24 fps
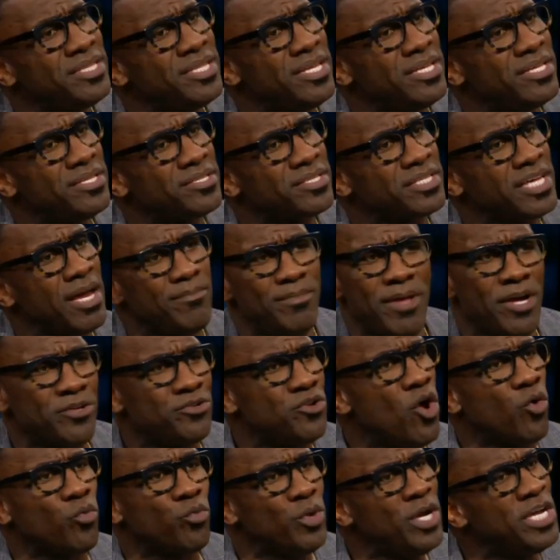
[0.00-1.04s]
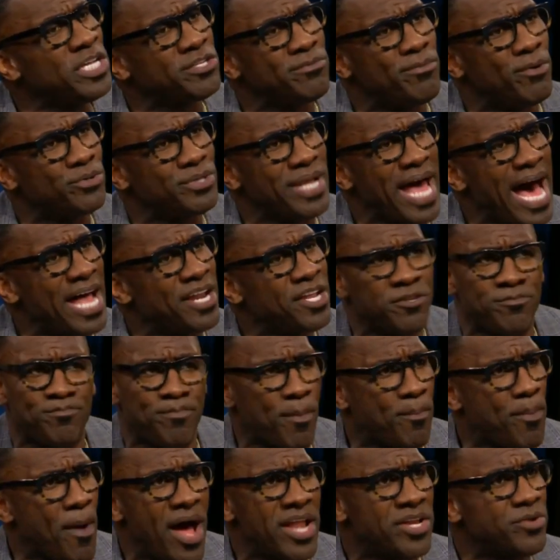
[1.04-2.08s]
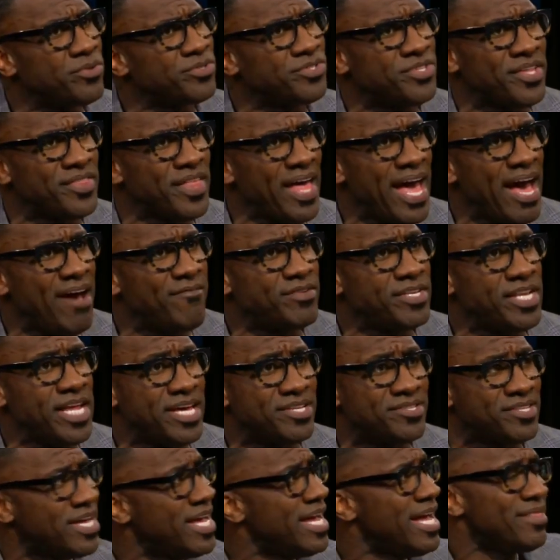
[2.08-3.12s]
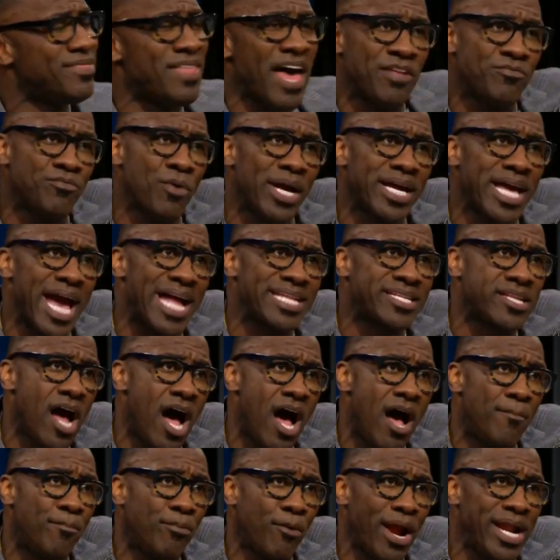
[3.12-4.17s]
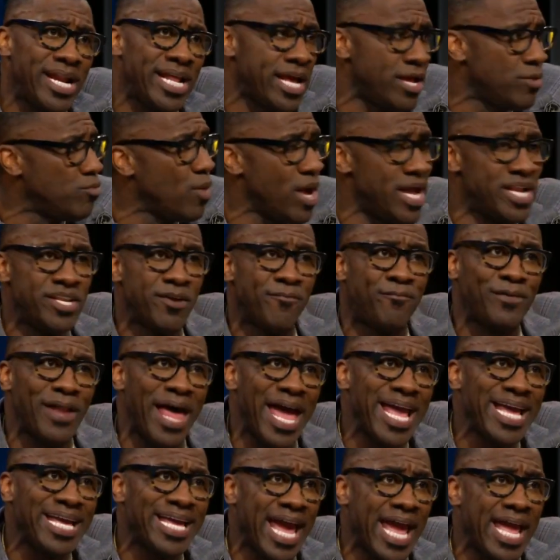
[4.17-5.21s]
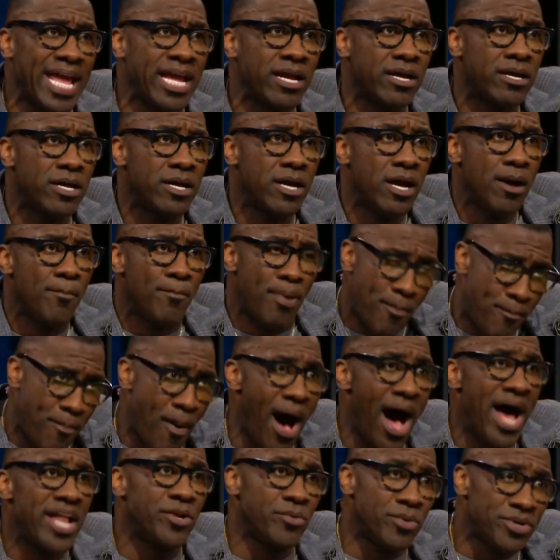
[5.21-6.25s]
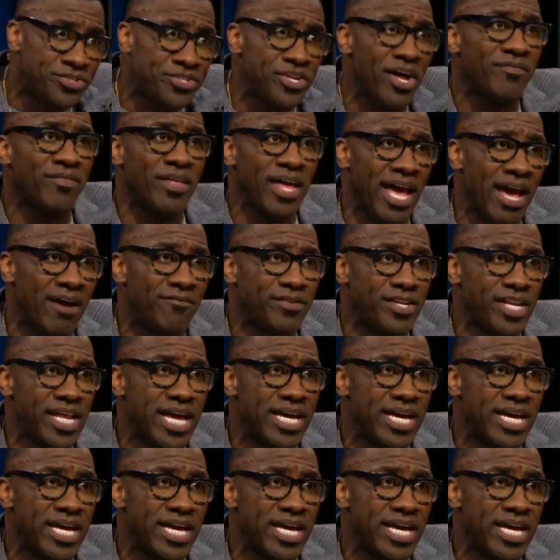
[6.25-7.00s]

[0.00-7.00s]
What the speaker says: Skip, there's no reasonable doubt. It's preponderance of the evidence. That's what got Tom Brady in Deflategate. Preponderance of the evidence.